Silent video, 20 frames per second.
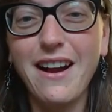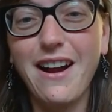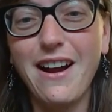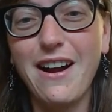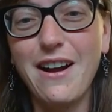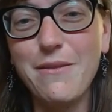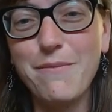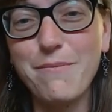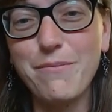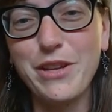
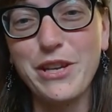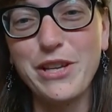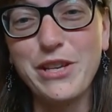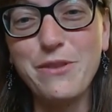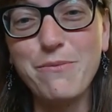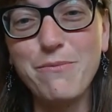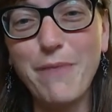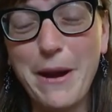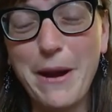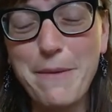that
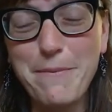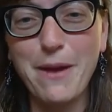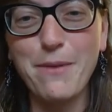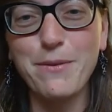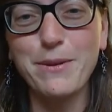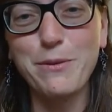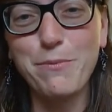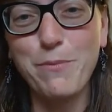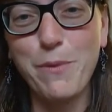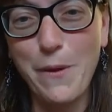you might be
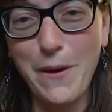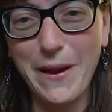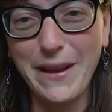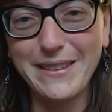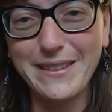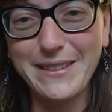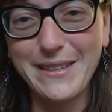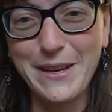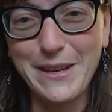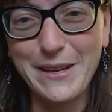able to put
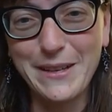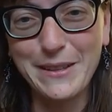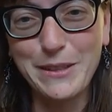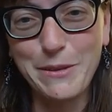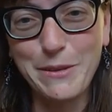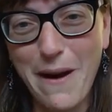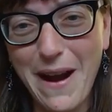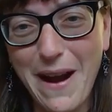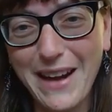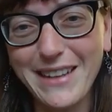into
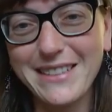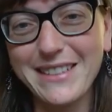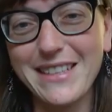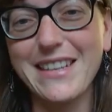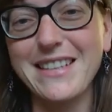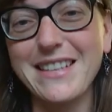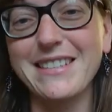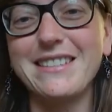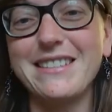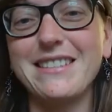
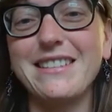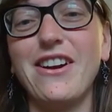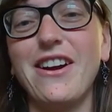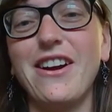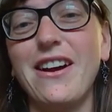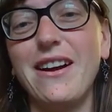practice,